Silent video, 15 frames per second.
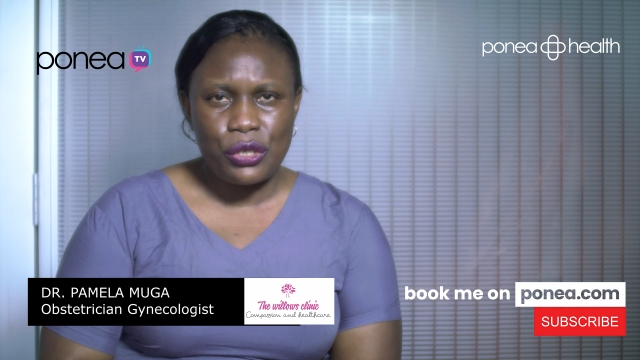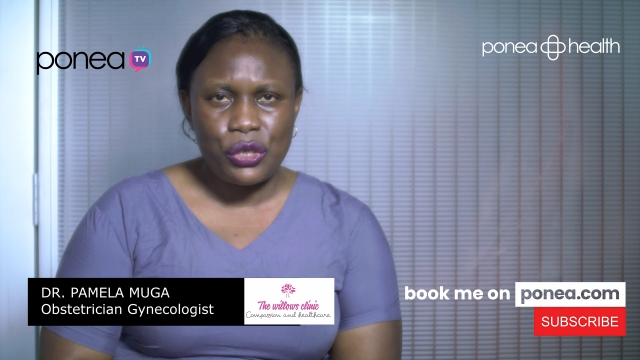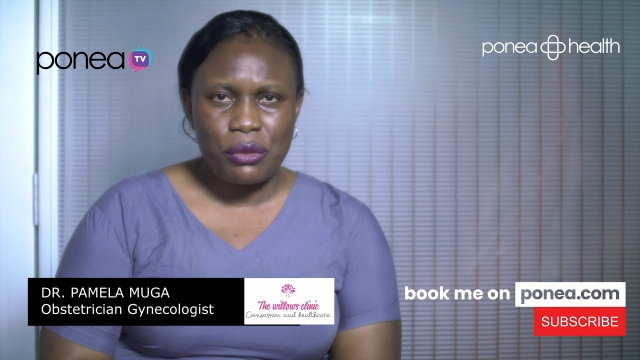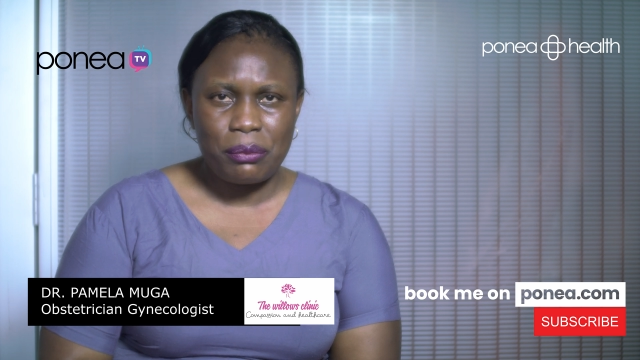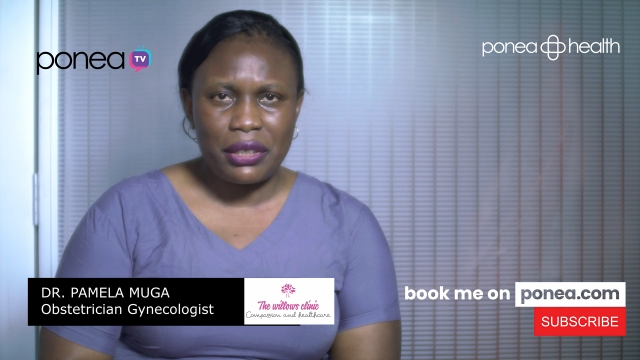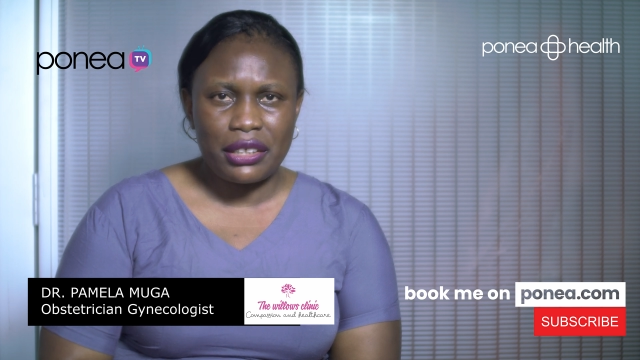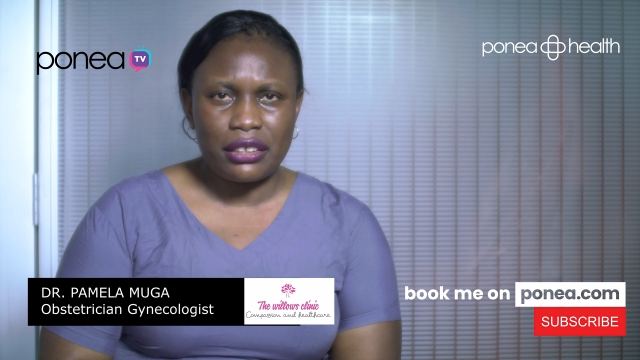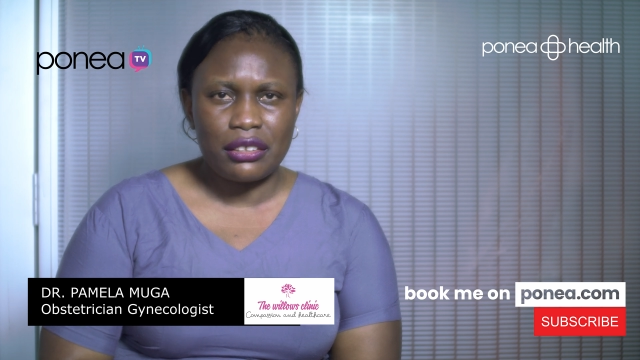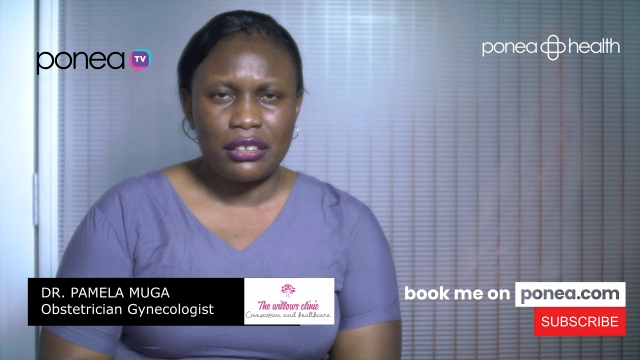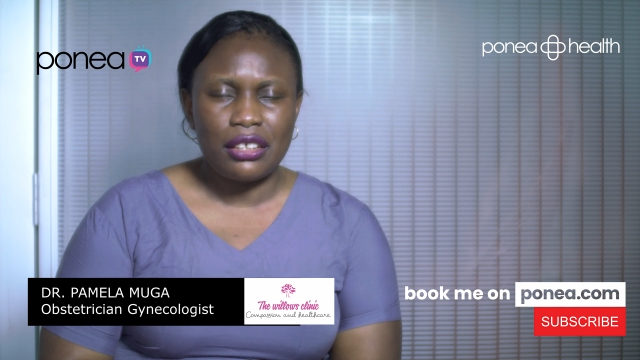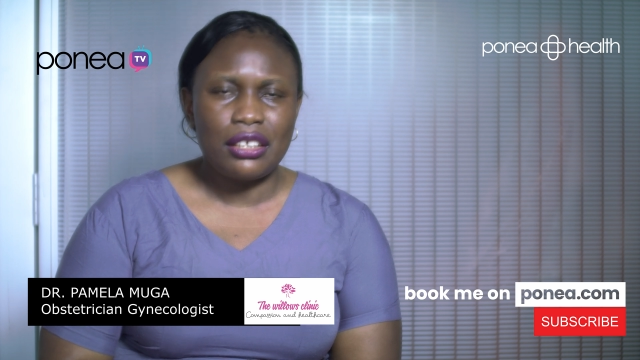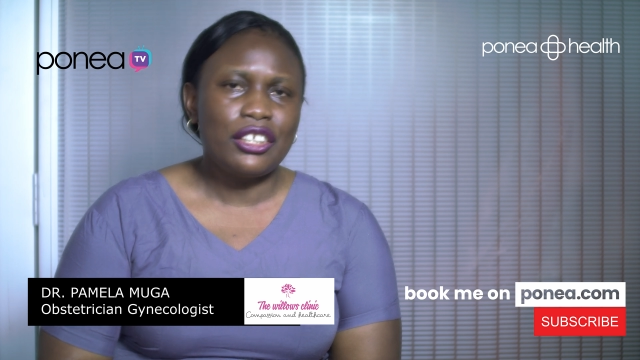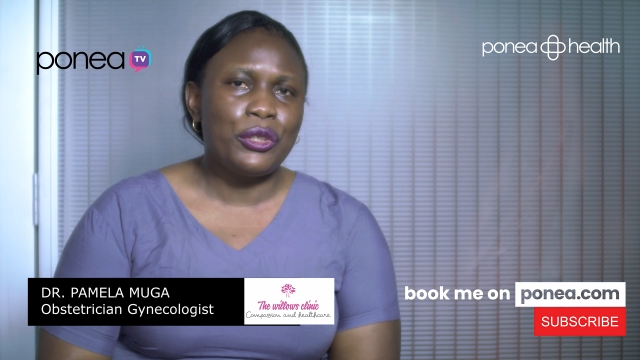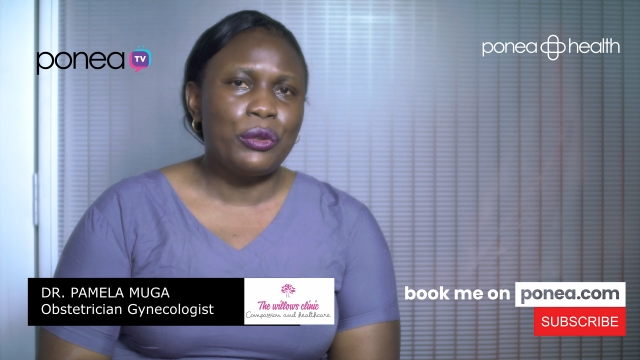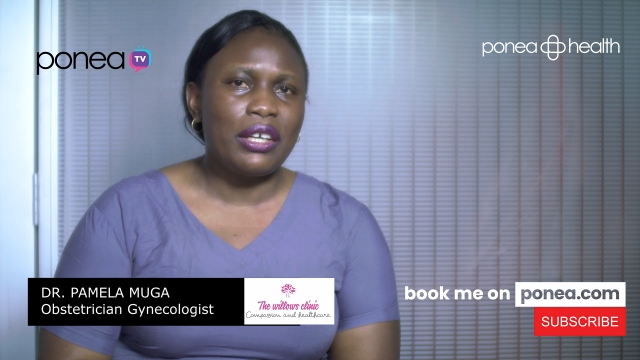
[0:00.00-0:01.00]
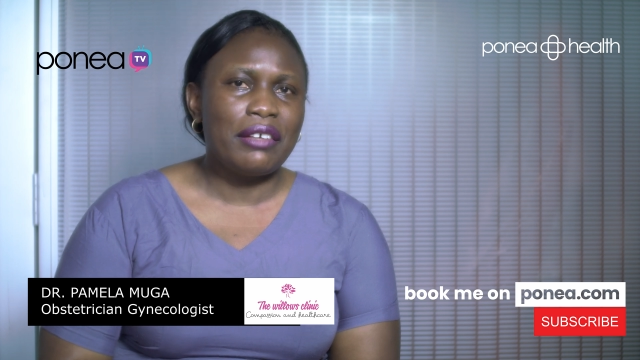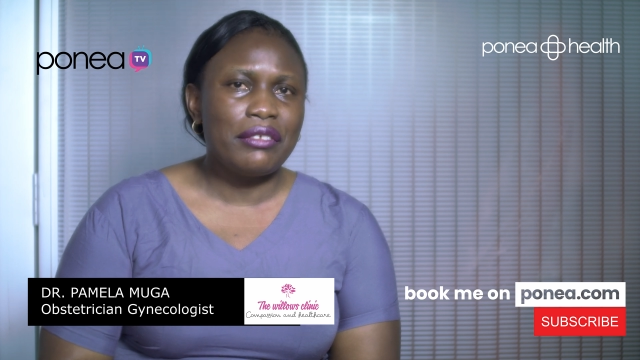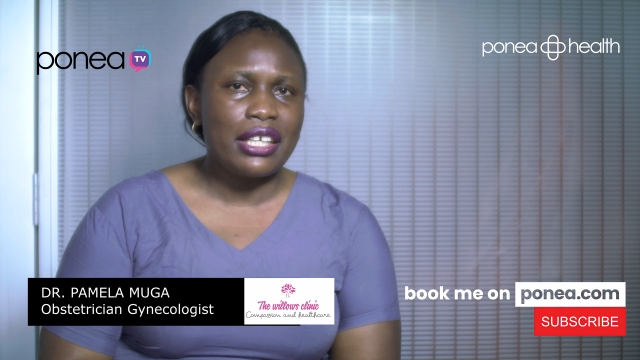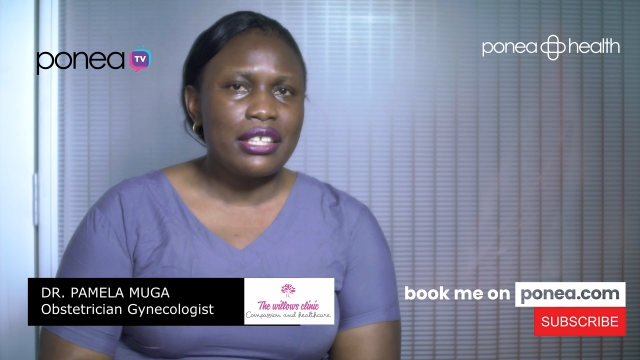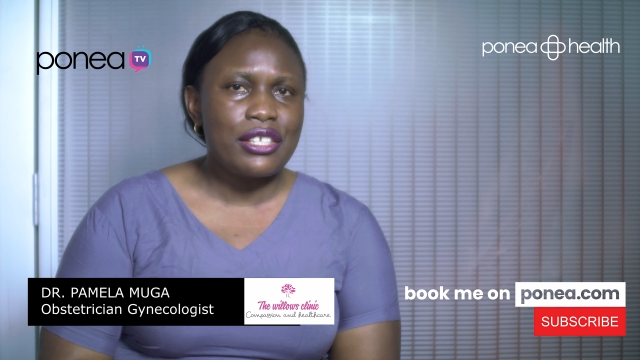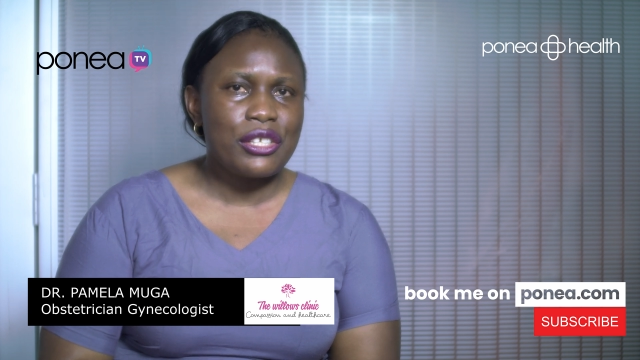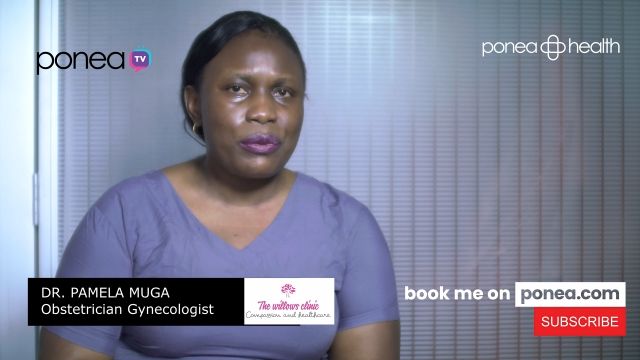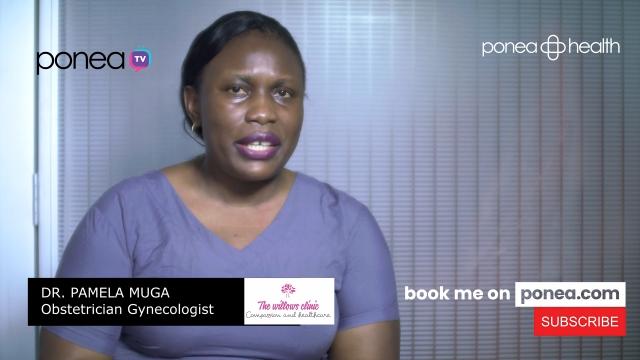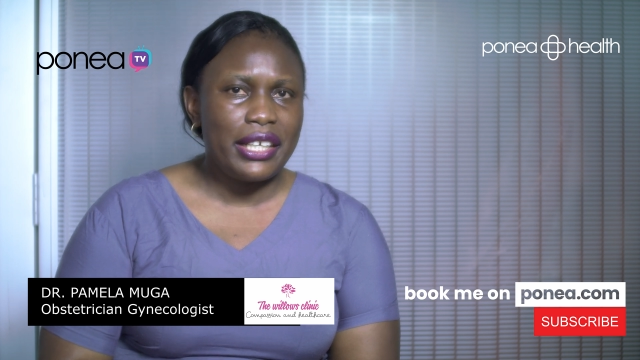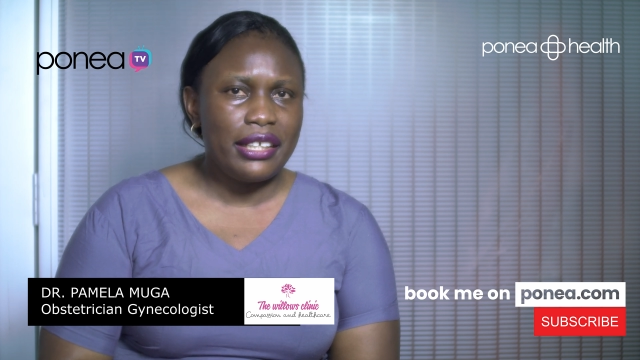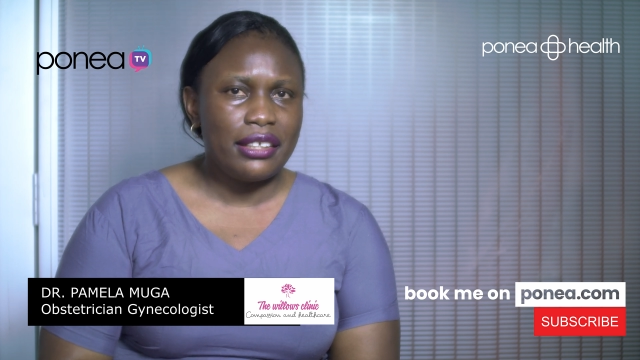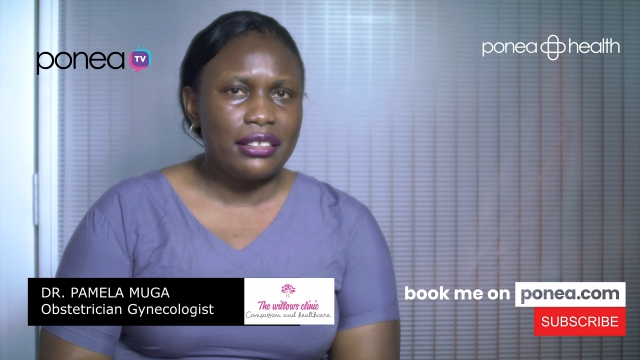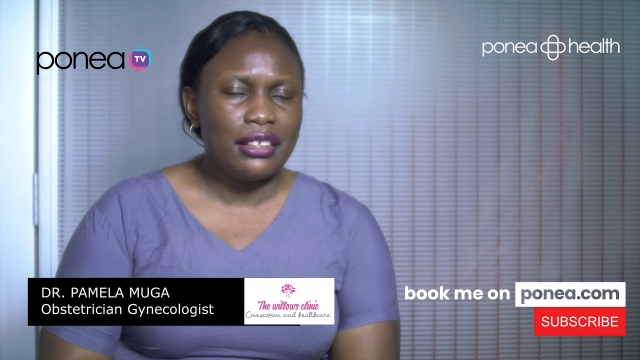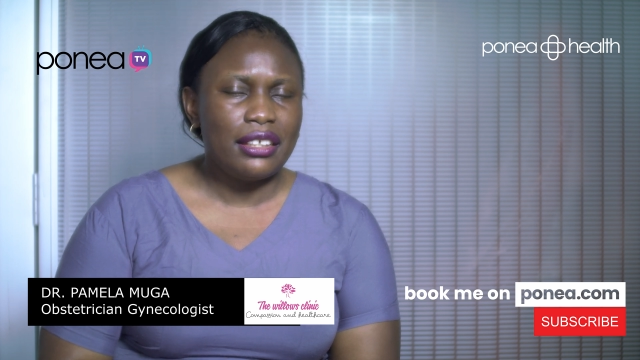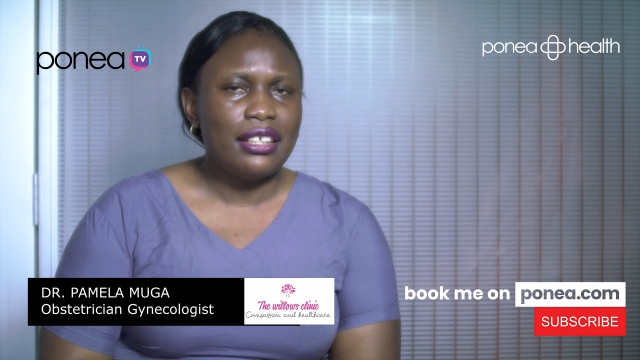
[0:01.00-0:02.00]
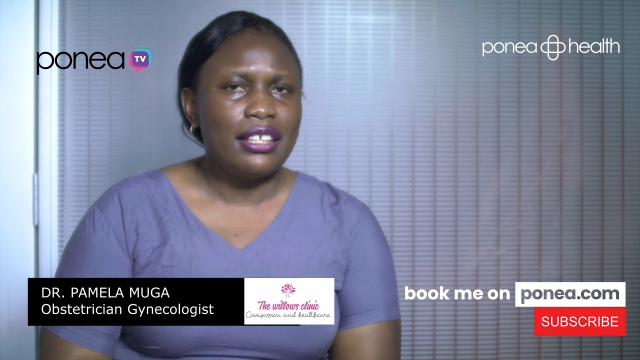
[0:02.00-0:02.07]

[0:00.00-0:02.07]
stomach, you have that swelling,